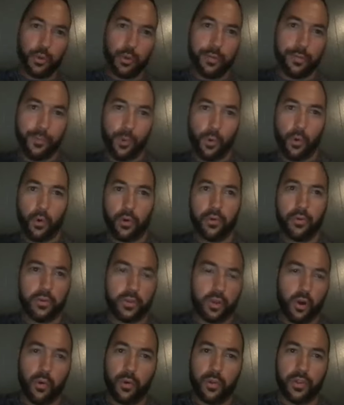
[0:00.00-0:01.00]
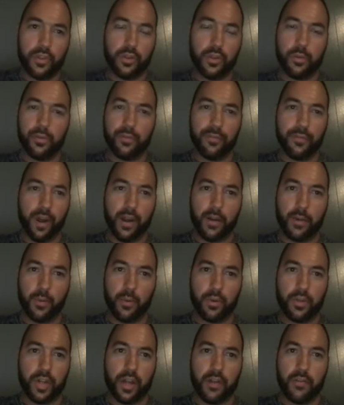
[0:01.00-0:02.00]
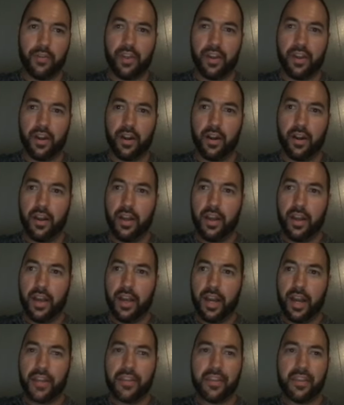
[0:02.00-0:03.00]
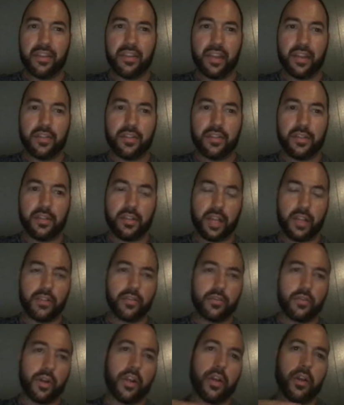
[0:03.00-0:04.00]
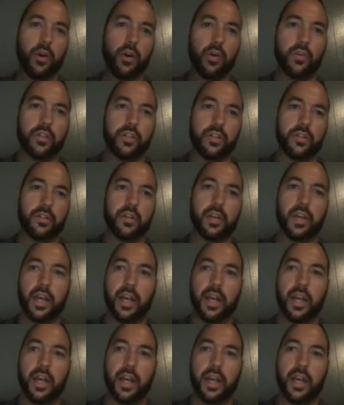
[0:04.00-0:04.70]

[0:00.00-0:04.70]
with Thorn, who's always doing fine work down there. And I think that's that's great coaching.